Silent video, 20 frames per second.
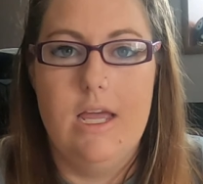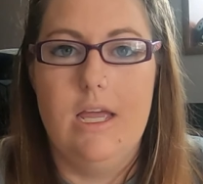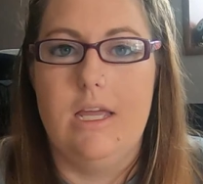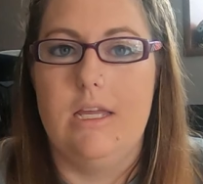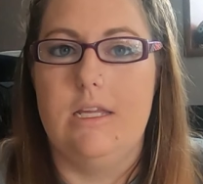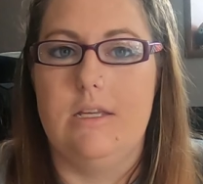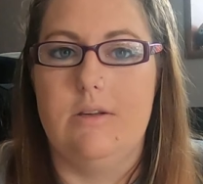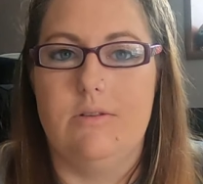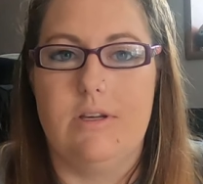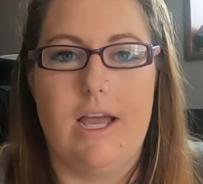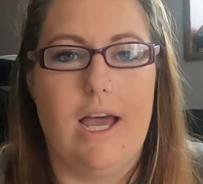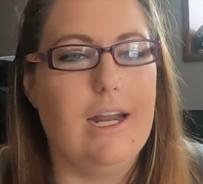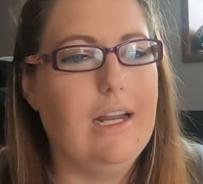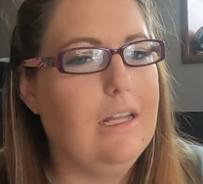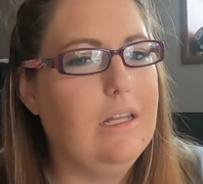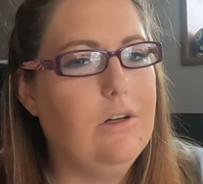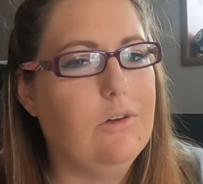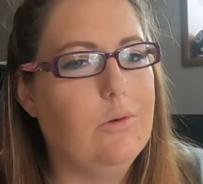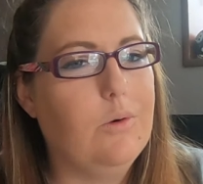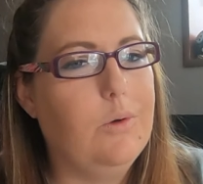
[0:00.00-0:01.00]
It got
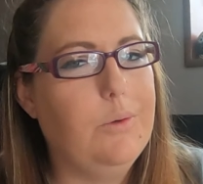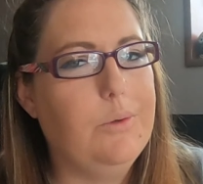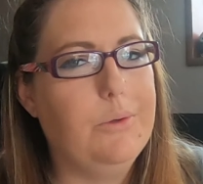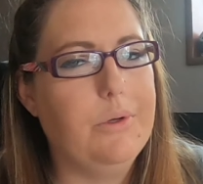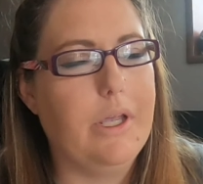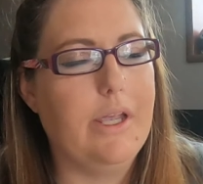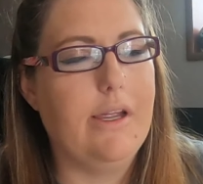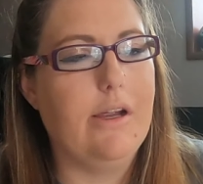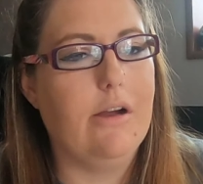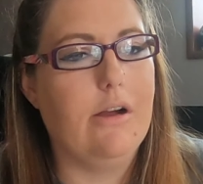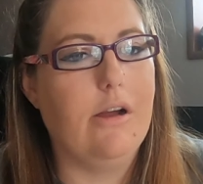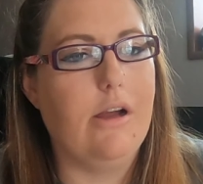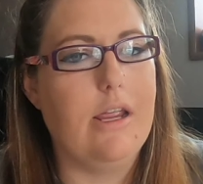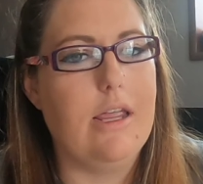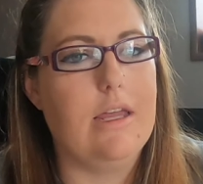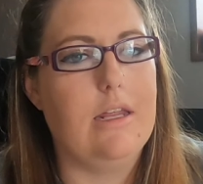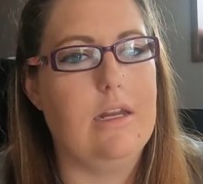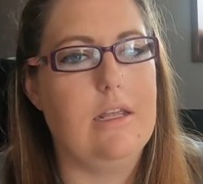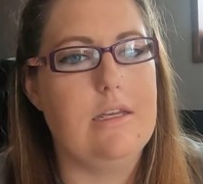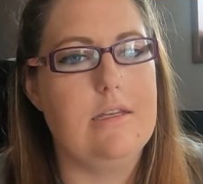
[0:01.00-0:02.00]
a little cool here
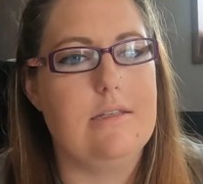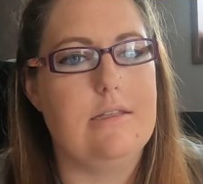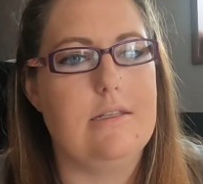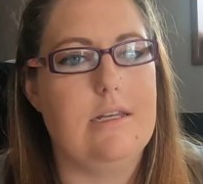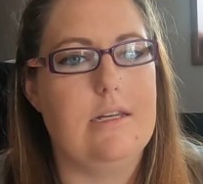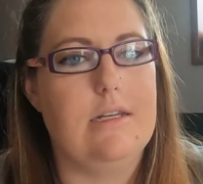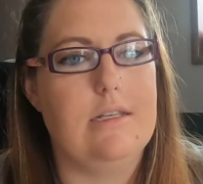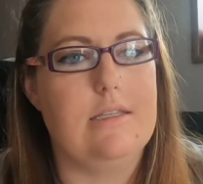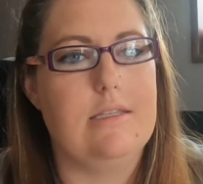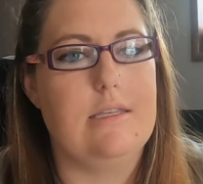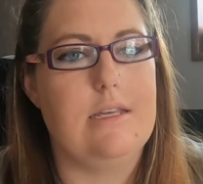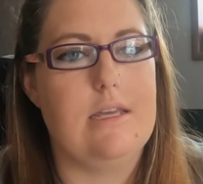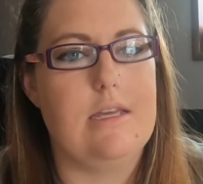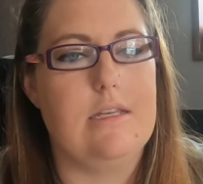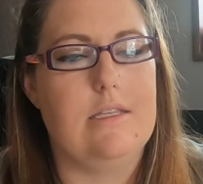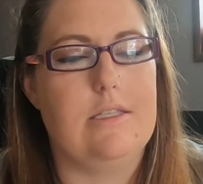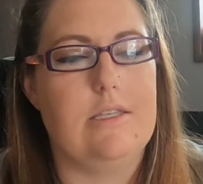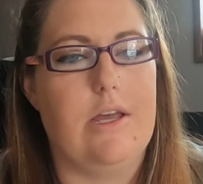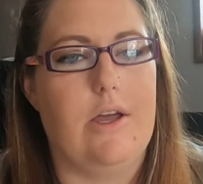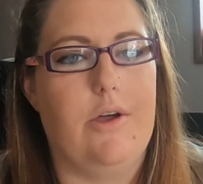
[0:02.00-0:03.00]
in East
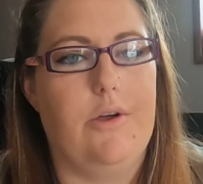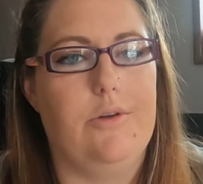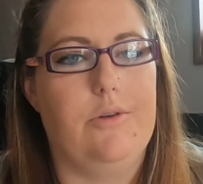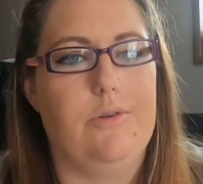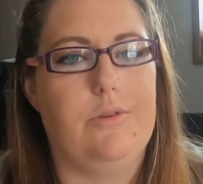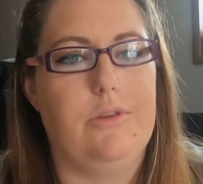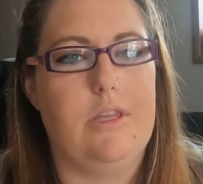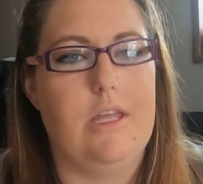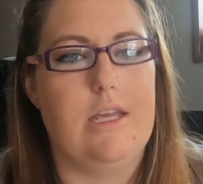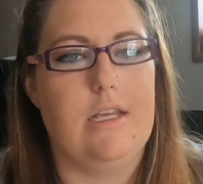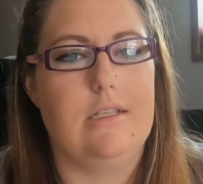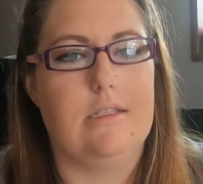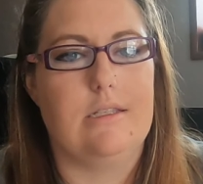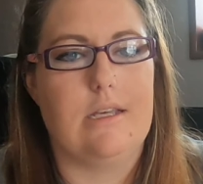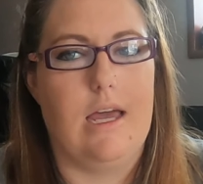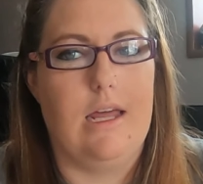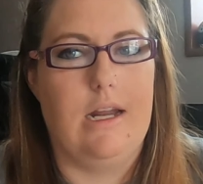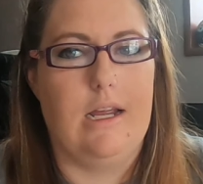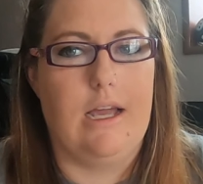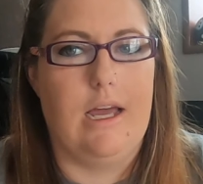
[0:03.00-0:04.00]
Tennessee, so things
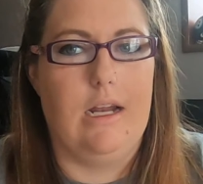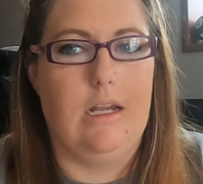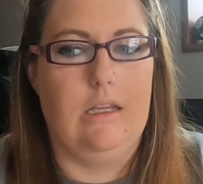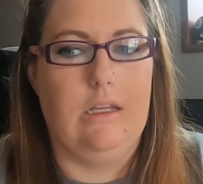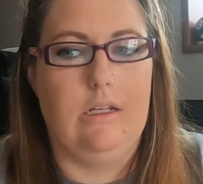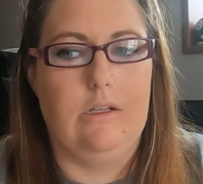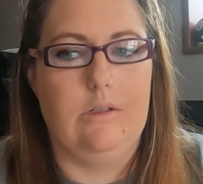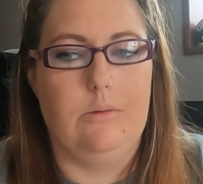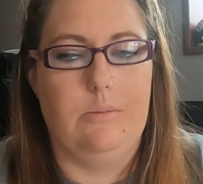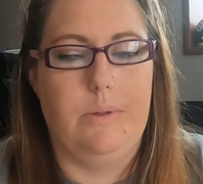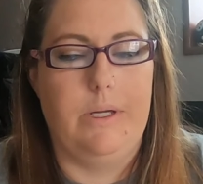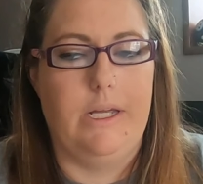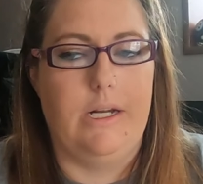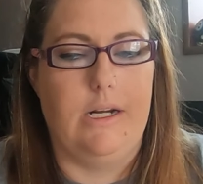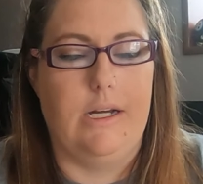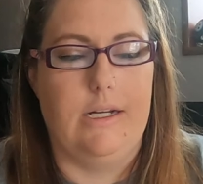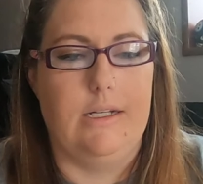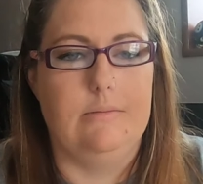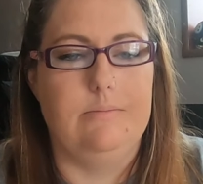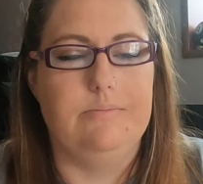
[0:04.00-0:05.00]
kind of got a little bit